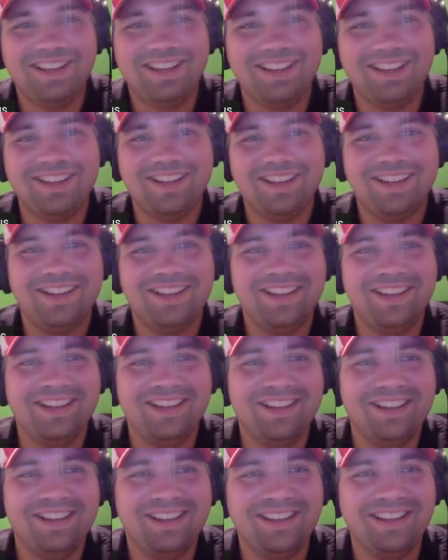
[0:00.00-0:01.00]

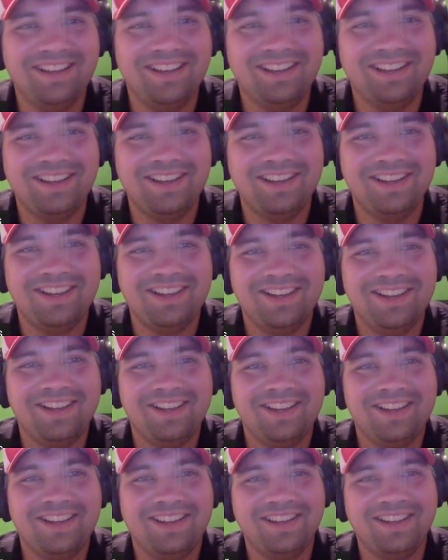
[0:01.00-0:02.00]

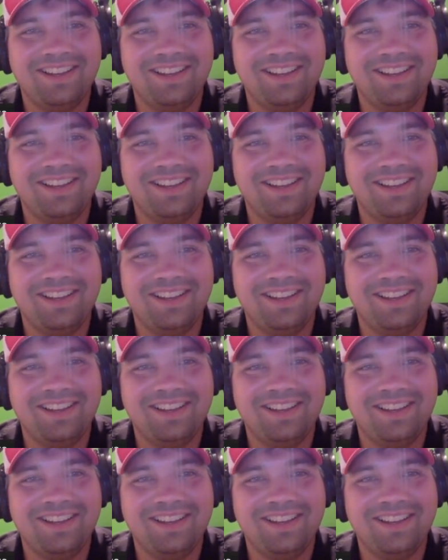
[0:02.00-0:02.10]
(not speaking)